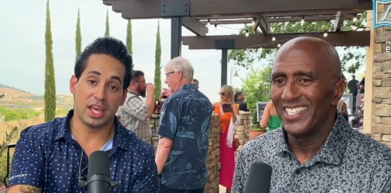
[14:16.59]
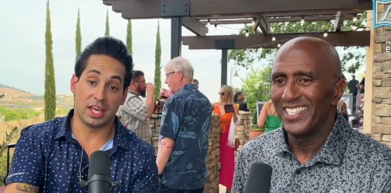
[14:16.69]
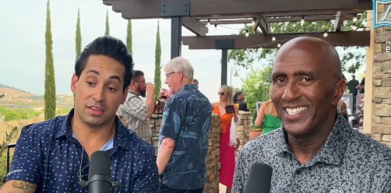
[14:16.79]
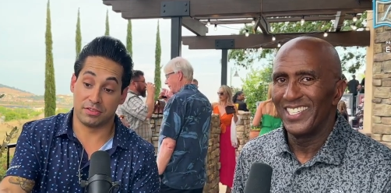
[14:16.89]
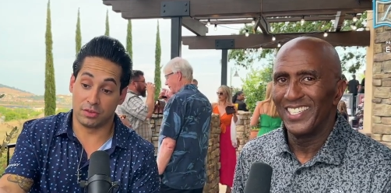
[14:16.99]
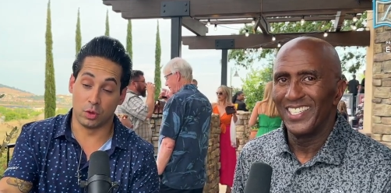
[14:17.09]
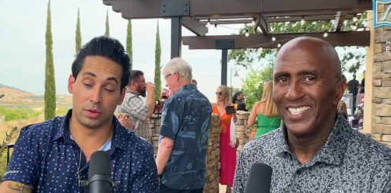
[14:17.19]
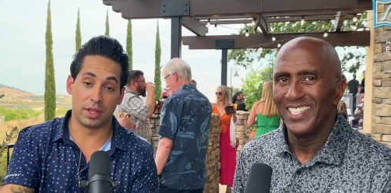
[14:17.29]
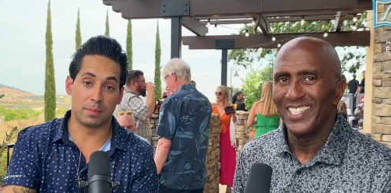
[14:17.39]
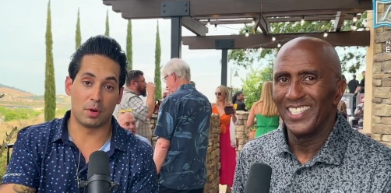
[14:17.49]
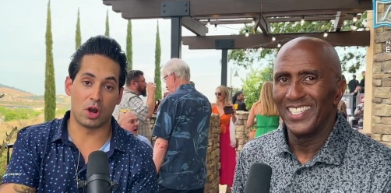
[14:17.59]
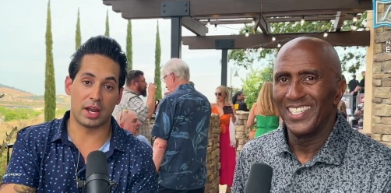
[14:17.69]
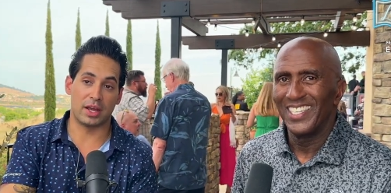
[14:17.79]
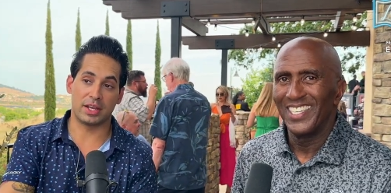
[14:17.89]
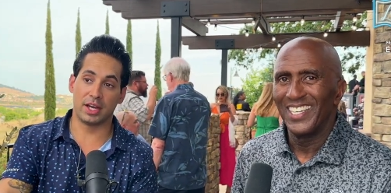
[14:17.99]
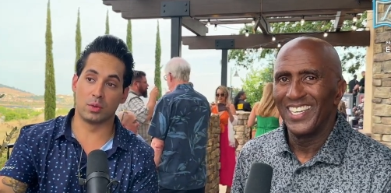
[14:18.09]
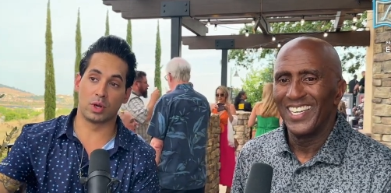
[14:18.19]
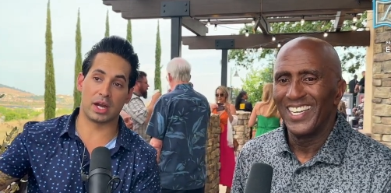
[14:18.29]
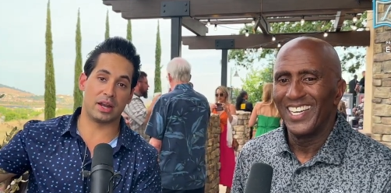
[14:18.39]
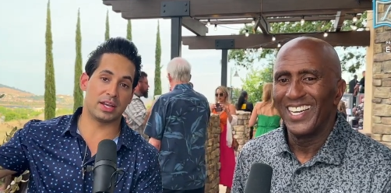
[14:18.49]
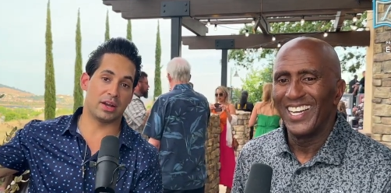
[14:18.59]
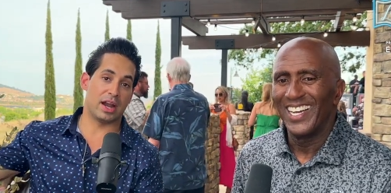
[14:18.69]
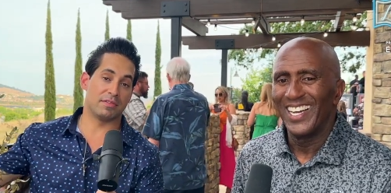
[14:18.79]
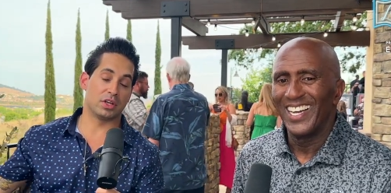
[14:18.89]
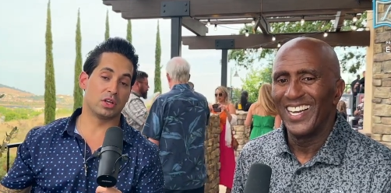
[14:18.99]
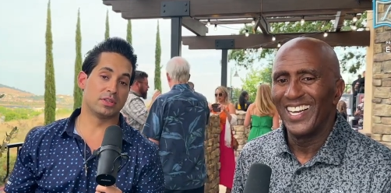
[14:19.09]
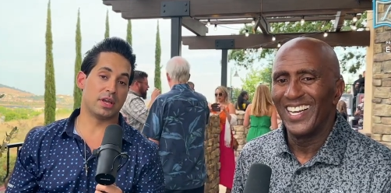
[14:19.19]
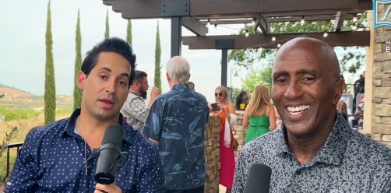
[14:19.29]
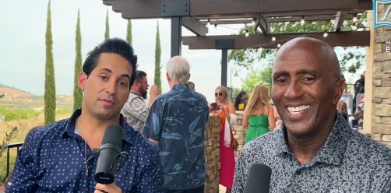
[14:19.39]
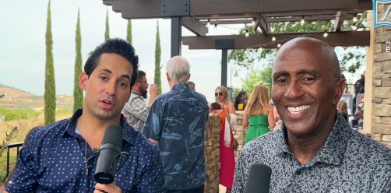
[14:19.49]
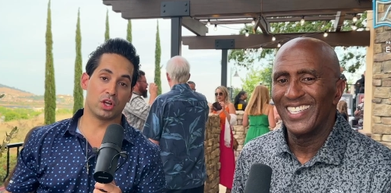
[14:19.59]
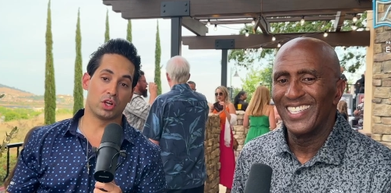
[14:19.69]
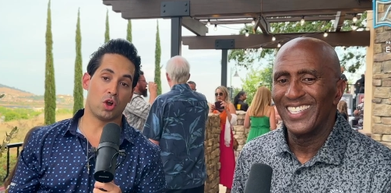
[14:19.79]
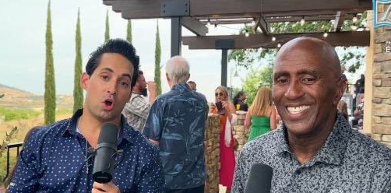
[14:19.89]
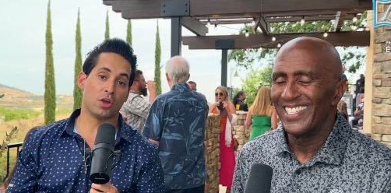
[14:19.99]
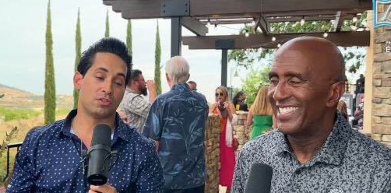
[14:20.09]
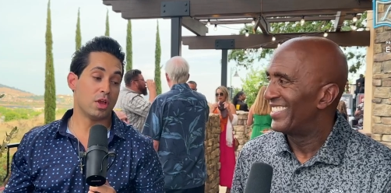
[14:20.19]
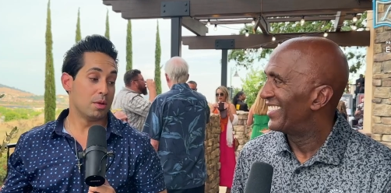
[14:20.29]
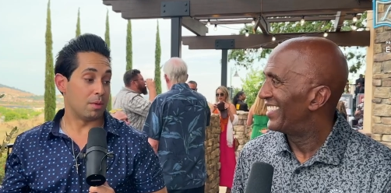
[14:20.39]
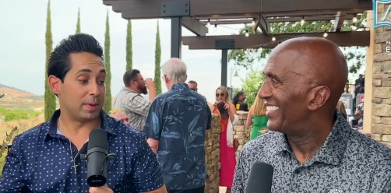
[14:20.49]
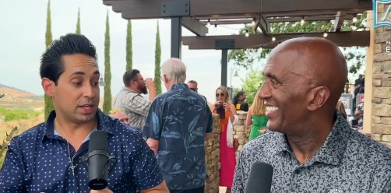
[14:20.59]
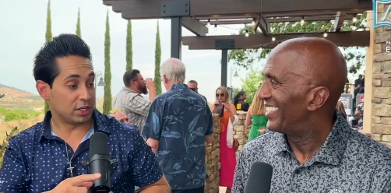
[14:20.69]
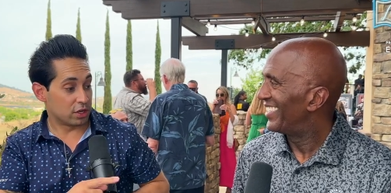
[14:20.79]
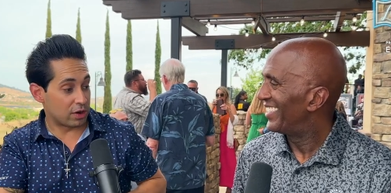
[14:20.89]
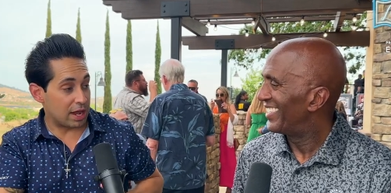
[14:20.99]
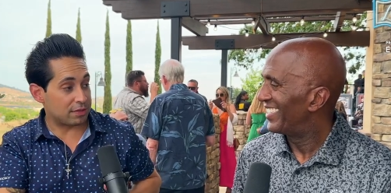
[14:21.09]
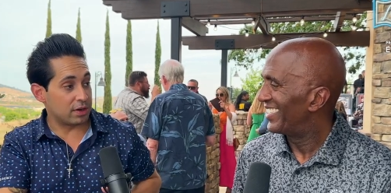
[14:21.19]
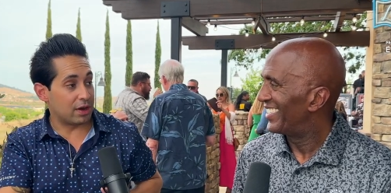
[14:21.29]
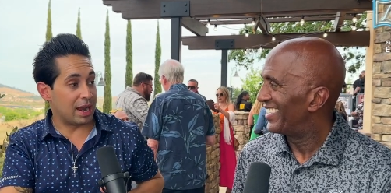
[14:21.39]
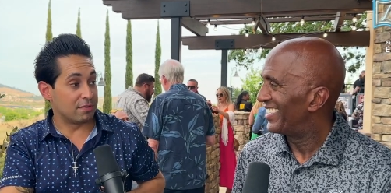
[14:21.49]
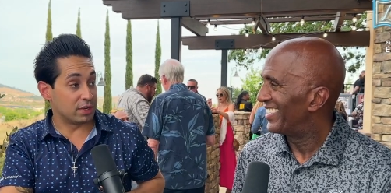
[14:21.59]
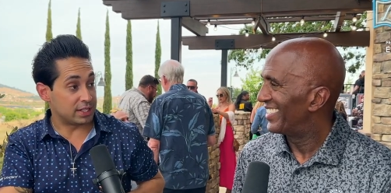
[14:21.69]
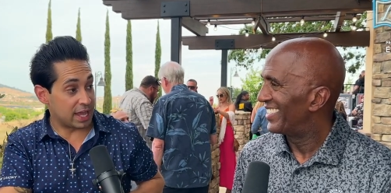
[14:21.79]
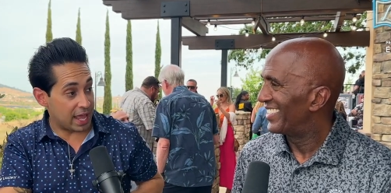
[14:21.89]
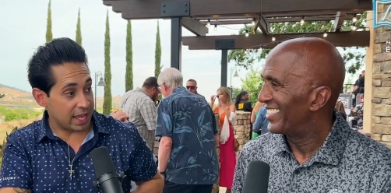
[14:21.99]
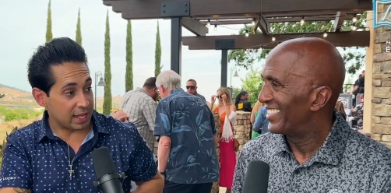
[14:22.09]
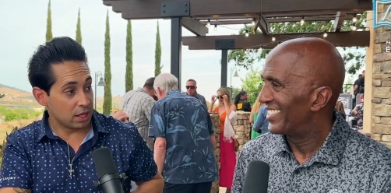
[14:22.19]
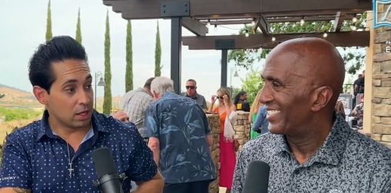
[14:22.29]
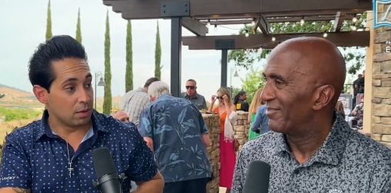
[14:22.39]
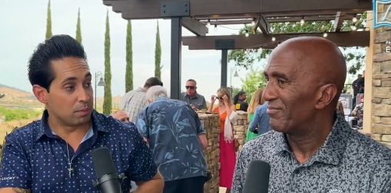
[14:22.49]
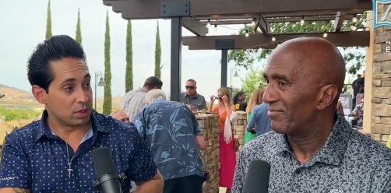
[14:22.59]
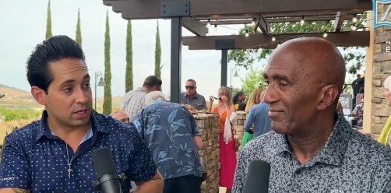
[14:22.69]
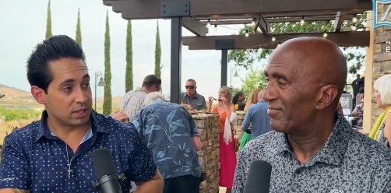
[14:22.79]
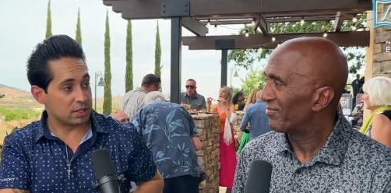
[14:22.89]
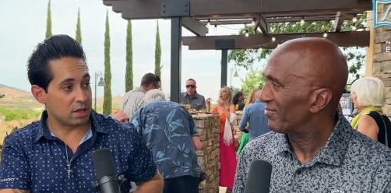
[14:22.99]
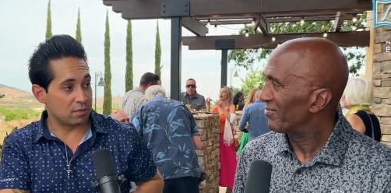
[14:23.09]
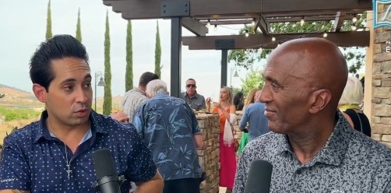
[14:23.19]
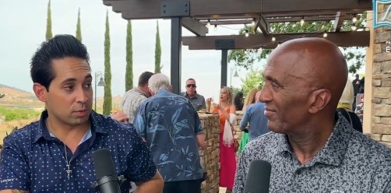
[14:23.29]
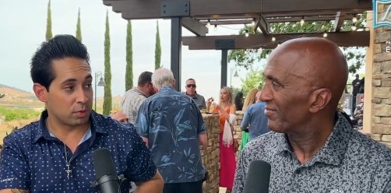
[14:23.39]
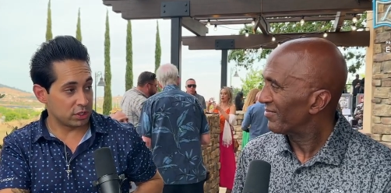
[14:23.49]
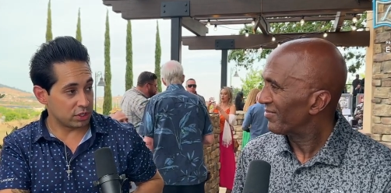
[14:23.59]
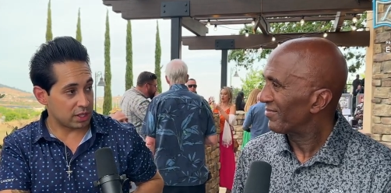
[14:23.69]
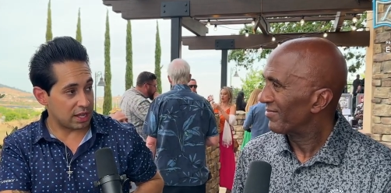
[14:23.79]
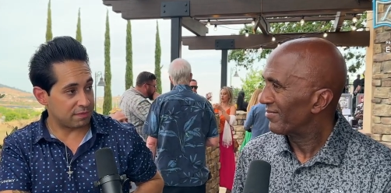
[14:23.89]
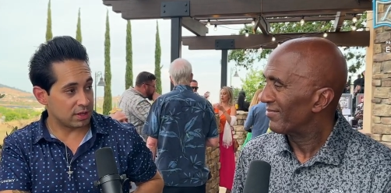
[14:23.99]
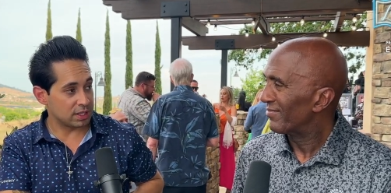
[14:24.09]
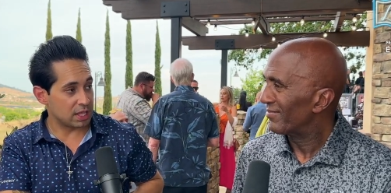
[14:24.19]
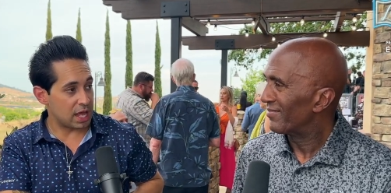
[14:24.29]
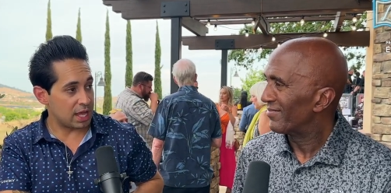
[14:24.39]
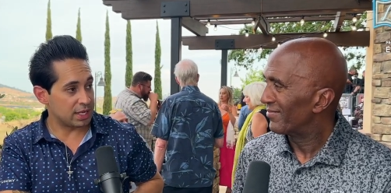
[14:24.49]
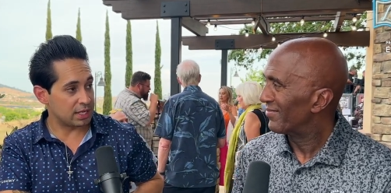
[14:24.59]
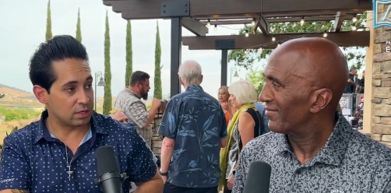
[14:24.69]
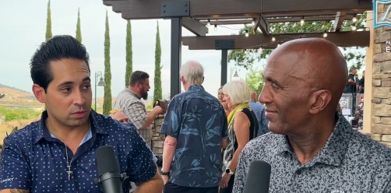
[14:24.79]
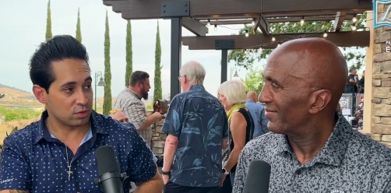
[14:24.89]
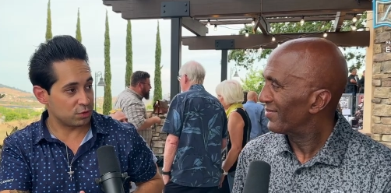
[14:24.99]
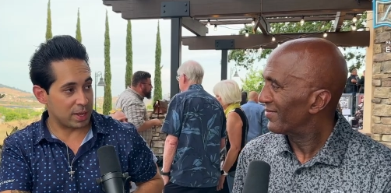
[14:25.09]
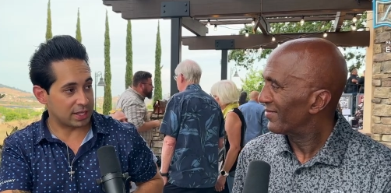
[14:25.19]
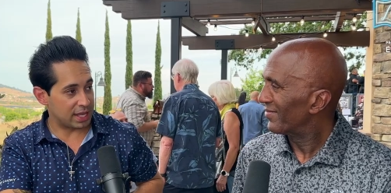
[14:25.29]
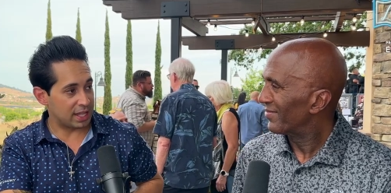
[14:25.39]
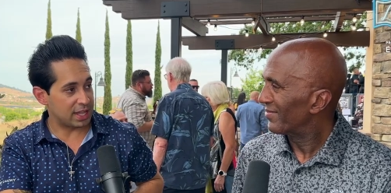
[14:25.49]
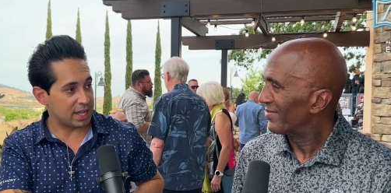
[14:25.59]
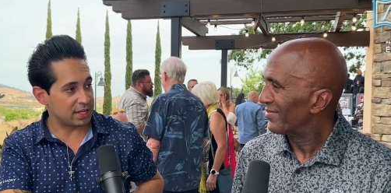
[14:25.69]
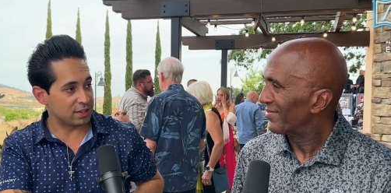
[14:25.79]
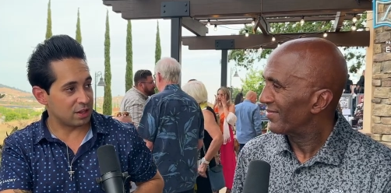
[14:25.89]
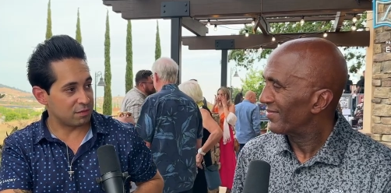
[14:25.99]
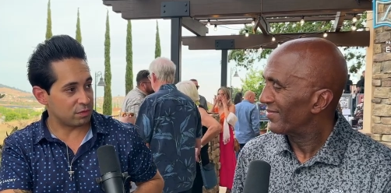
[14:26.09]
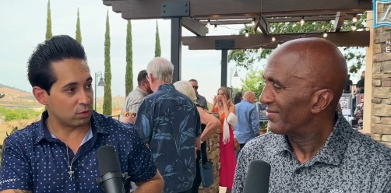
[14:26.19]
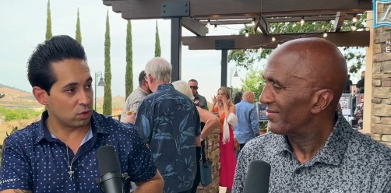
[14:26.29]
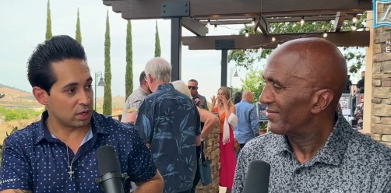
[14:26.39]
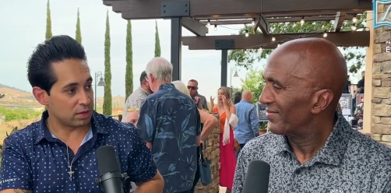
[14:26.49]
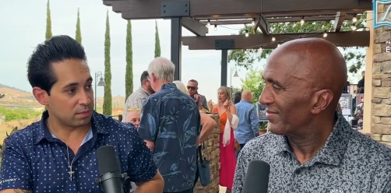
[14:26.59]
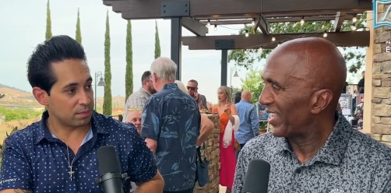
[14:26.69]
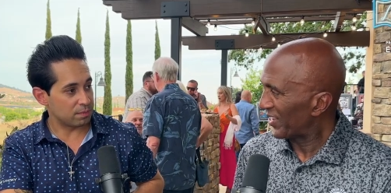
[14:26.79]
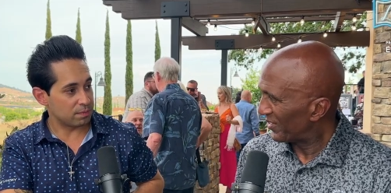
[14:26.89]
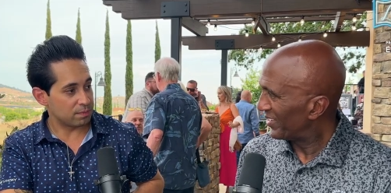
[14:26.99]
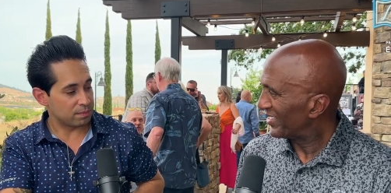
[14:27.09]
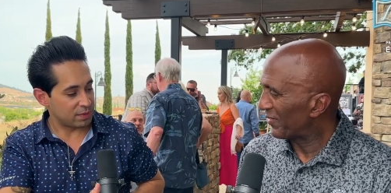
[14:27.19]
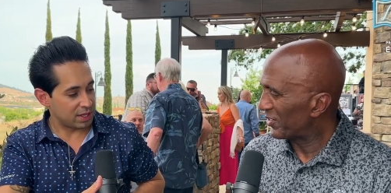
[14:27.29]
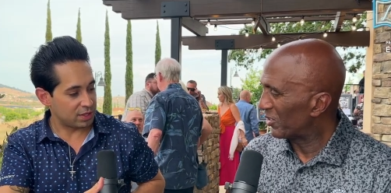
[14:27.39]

Speaker 1: is doing their part out here. We're out here having a good time for a good cause. But, man, you're out there every day putting in the tough work, putting your life on the line, and respect the hell out of you and love you for it.
Speaker 2: Thank you. Love you too,